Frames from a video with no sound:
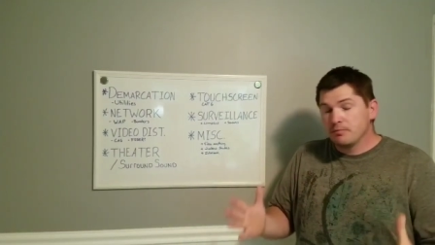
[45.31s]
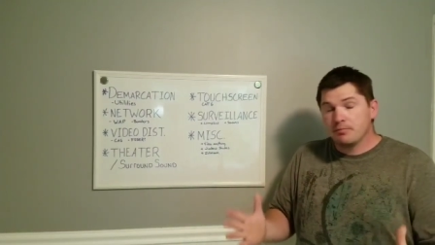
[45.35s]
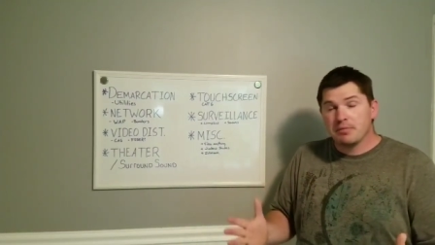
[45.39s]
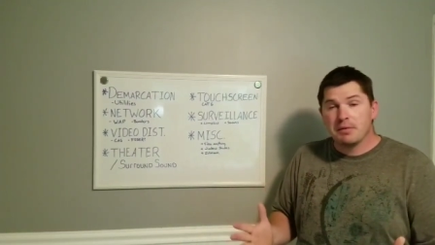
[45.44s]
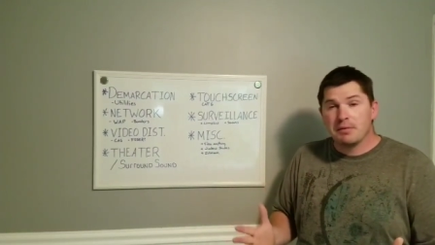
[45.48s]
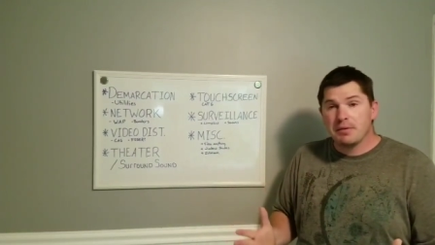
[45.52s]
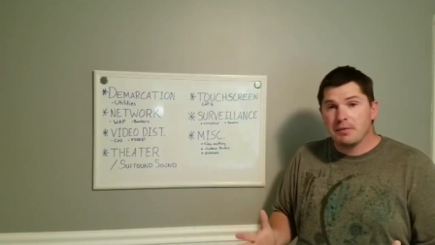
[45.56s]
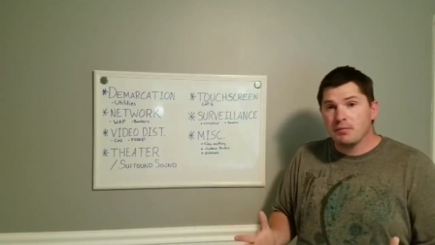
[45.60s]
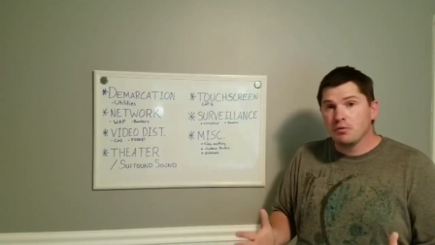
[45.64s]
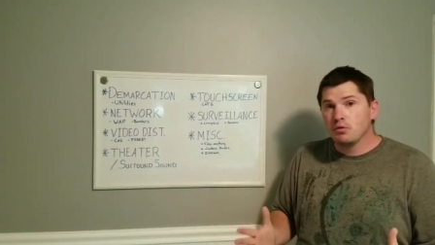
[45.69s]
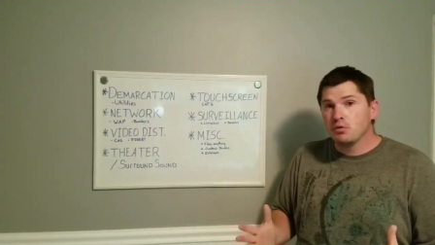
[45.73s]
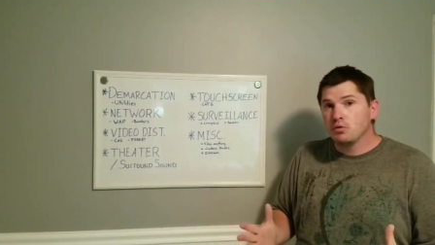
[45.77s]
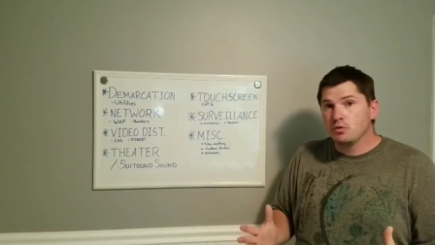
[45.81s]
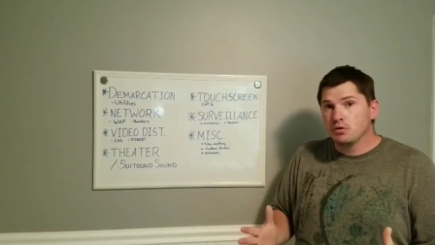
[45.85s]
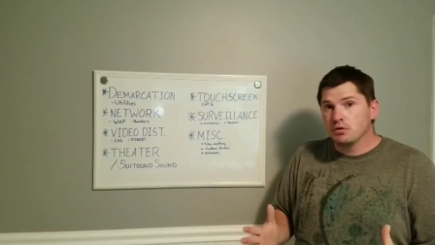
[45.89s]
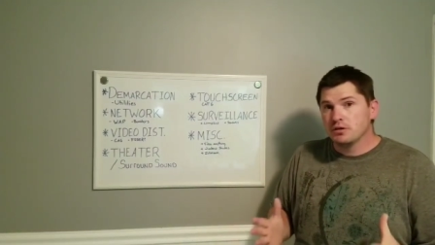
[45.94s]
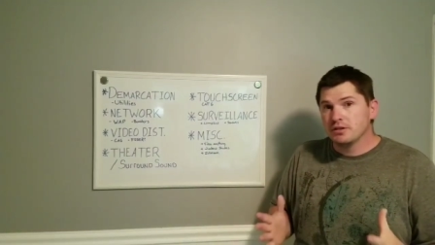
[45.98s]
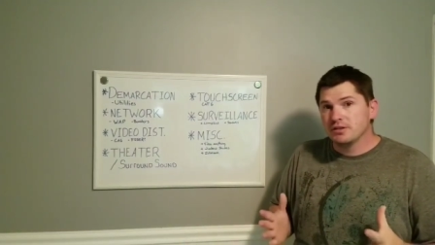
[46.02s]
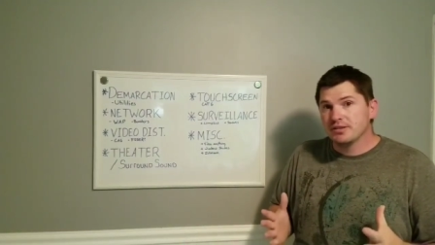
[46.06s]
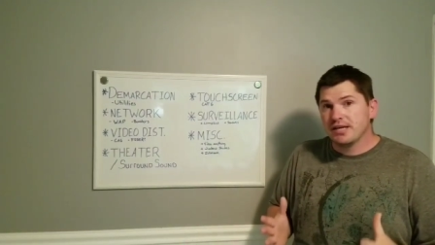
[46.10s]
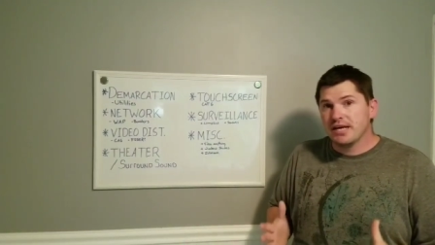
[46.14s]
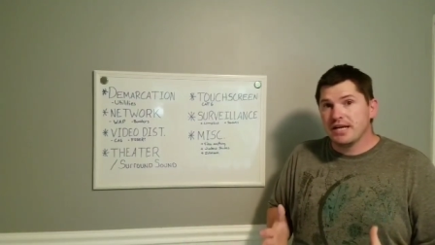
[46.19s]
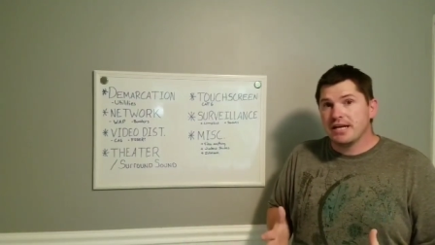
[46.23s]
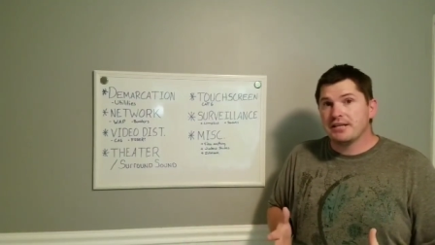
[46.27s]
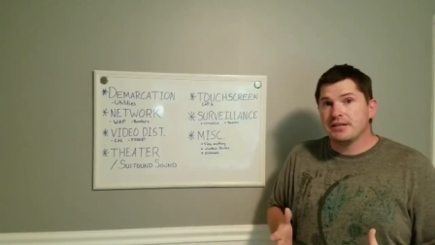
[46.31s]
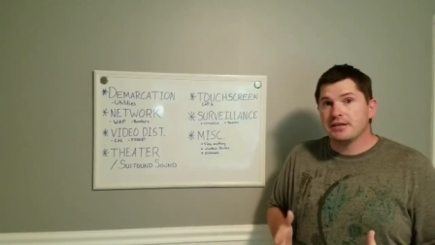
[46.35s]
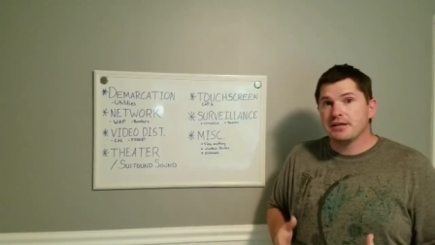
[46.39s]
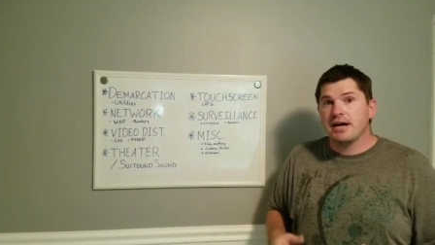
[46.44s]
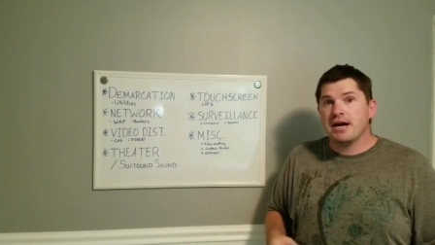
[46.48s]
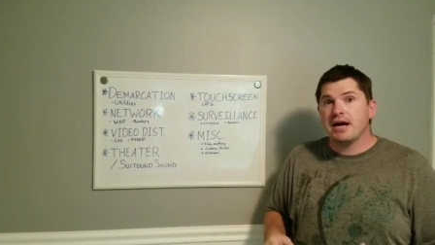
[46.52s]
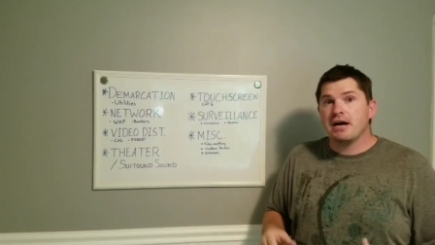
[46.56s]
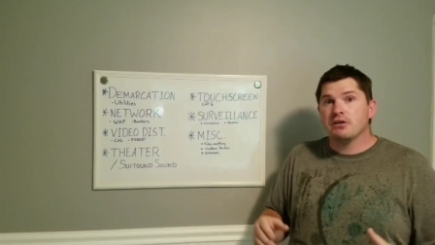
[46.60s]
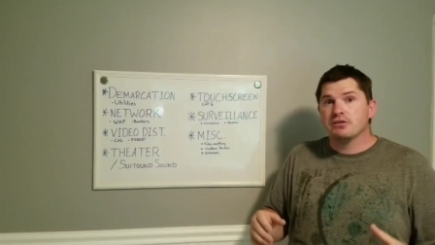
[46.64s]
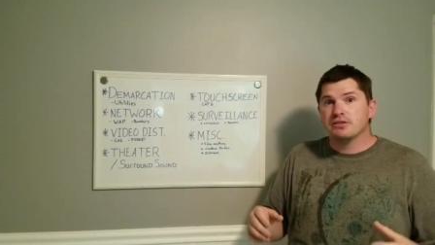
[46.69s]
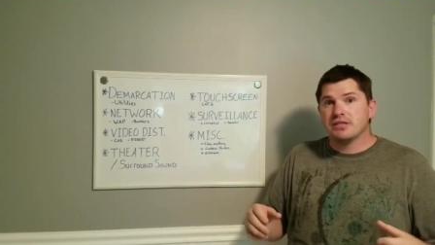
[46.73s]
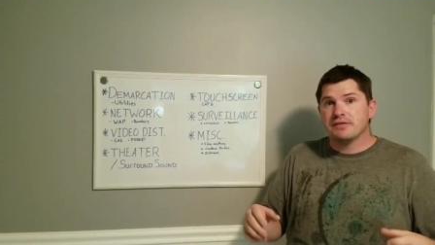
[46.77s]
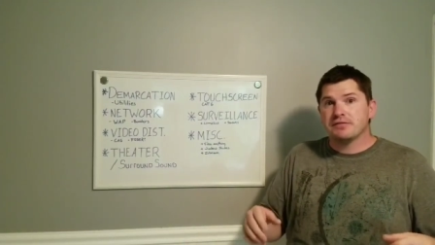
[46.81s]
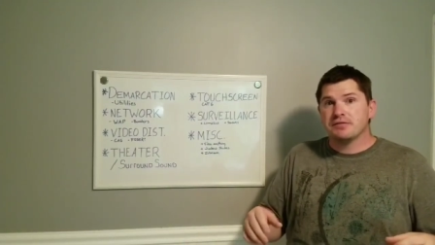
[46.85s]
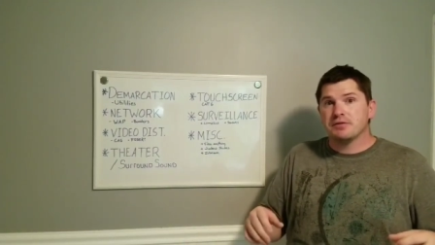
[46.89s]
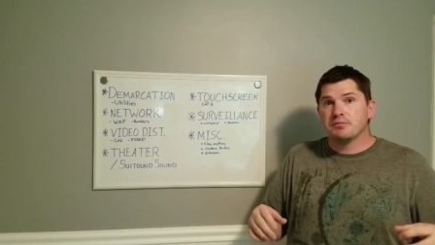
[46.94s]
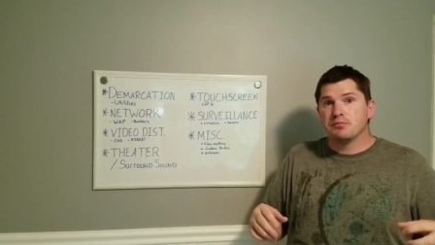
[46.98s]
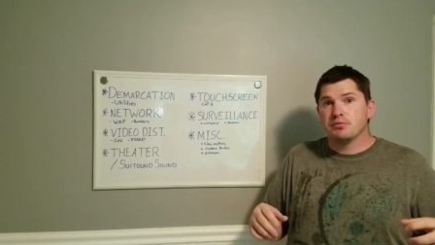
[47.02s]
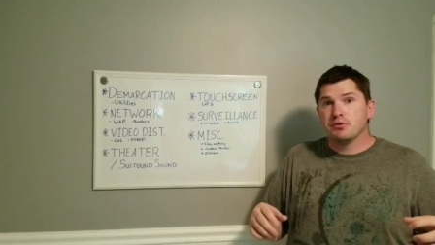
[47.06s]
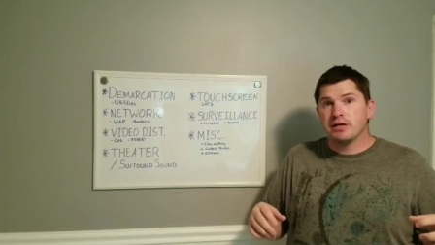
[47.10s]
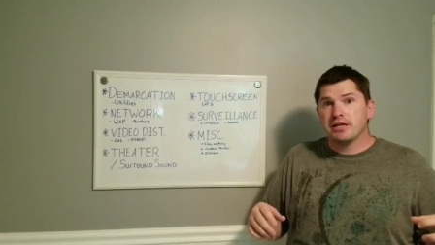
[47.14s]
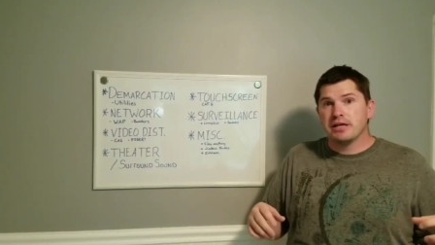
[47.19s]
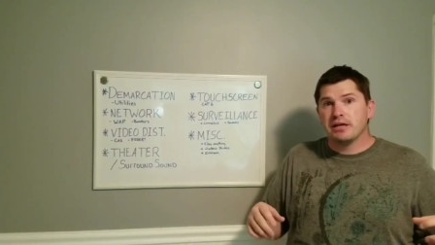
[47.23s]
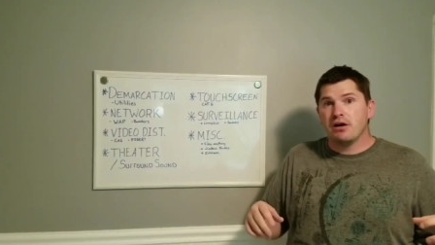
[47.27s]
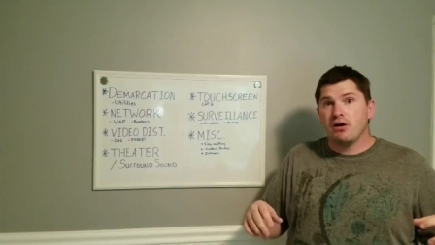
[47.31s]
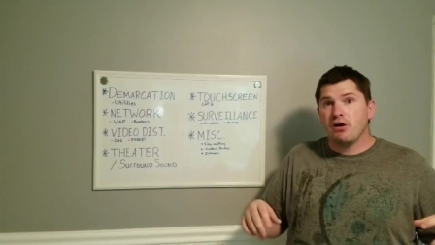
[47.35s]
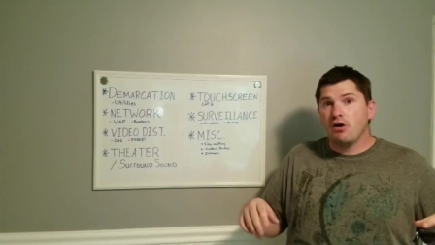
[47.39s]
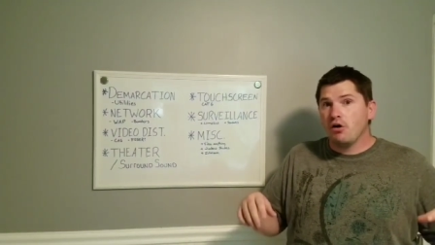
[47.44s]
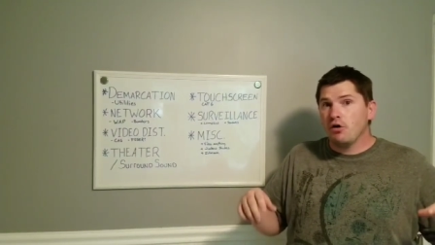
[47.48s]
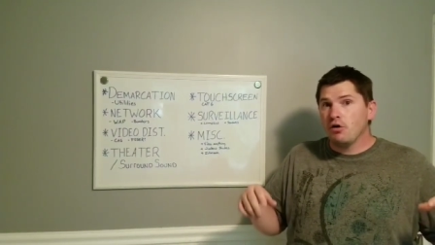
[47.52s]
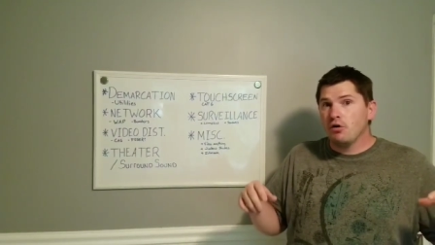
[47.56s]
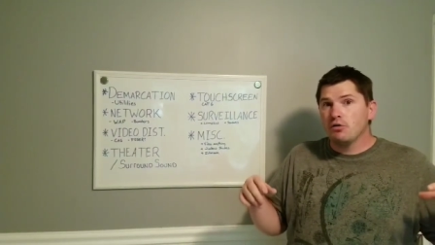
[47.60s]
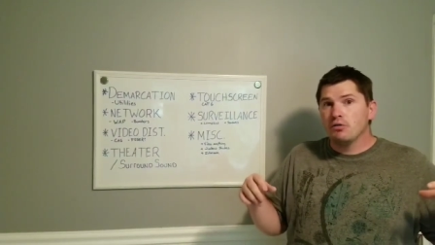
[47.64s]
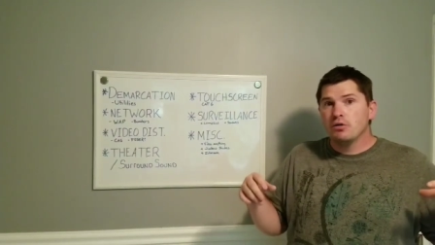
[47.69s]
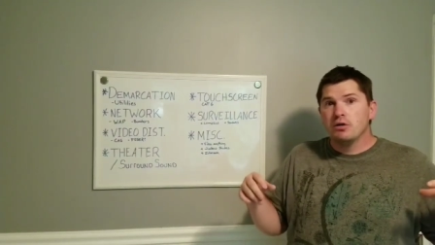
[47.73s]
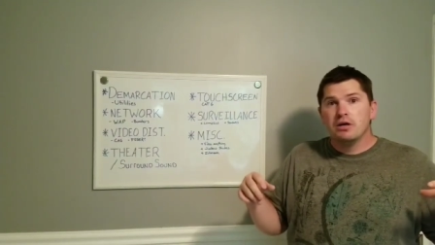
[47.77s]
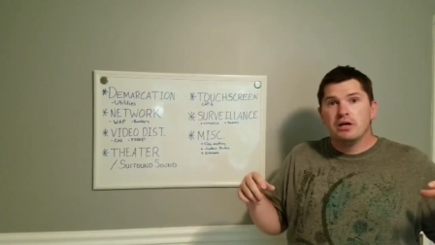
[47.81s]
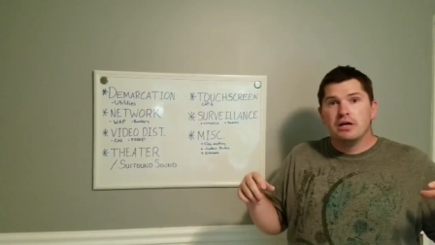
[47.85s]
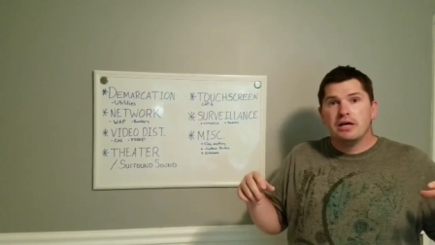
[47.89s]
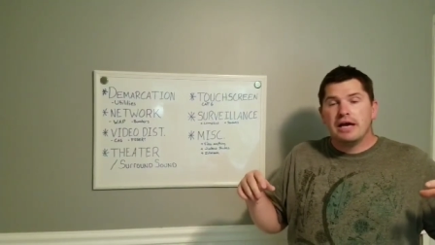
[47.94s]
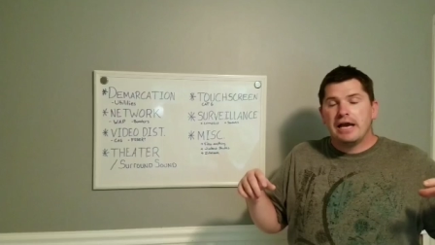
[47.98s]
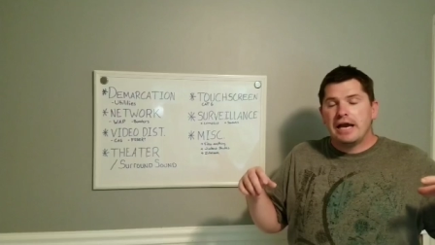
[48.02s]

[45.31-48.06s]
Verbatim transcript: the people who are designing your house, have to bring all